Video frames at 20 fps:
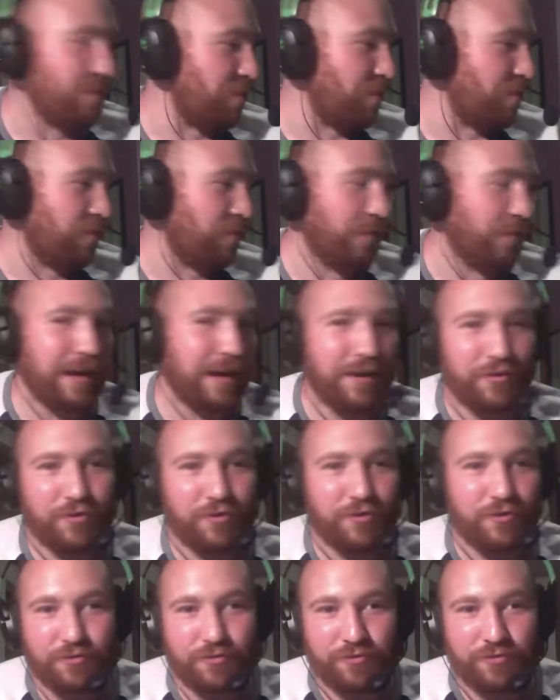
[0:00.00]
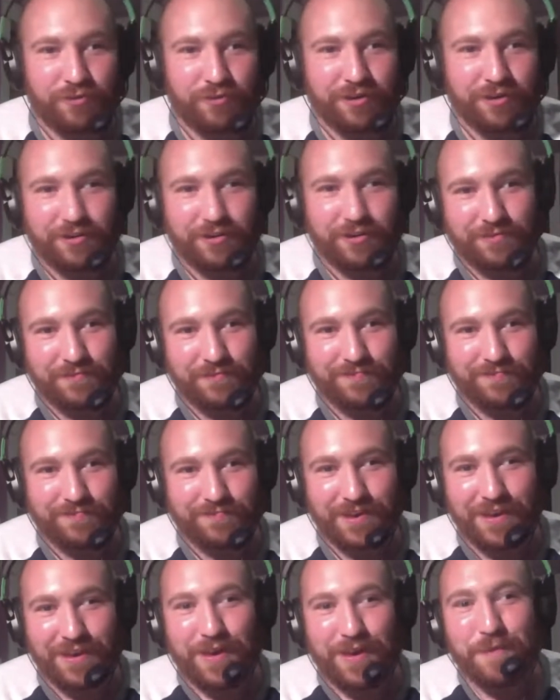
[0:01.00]
trash now.
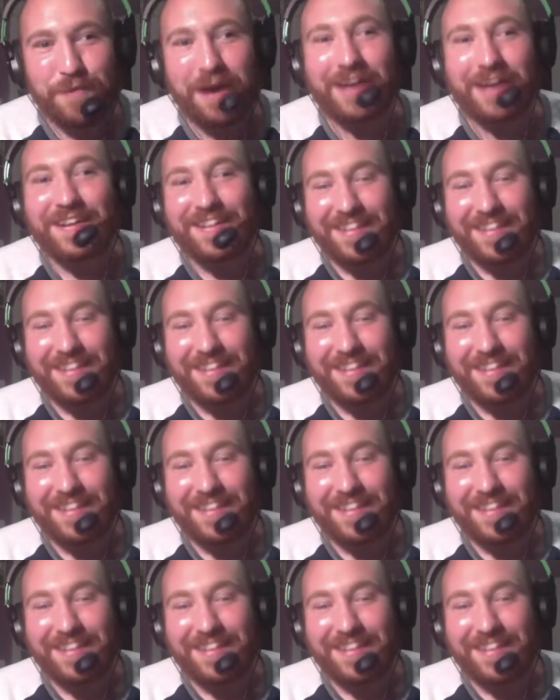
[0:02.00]
But